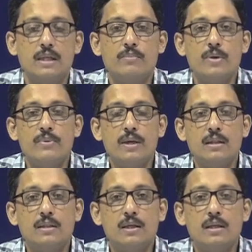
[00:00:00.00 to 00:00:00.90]
And maybe
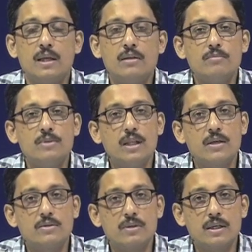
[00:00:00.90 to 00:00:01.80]
in any of the
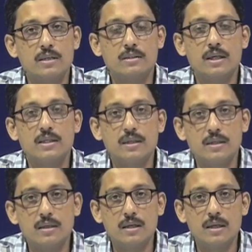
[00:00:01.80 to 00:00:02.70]
electronic
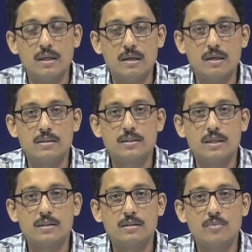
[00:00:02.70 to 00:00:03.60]
excited
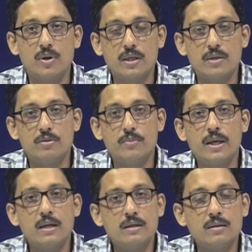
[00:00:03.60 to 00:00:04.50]
states, the molecule
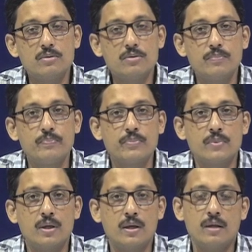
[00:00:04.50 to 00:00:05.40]
may undergo
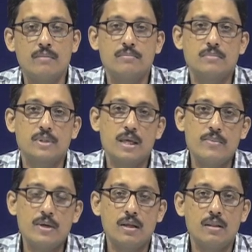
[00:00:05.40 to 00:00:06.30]

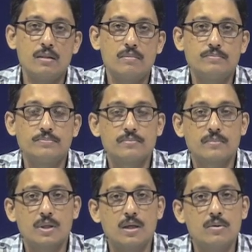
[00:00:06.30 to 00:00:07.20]
chemical
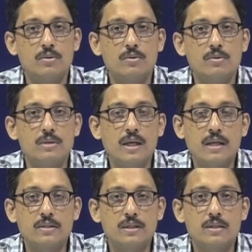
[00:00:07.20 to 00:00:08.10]

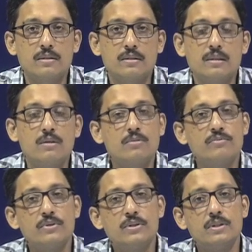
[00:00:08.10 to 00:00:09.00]
reaction, as a result
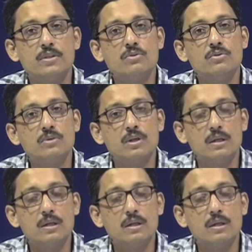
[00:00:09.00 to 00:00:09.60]
of which new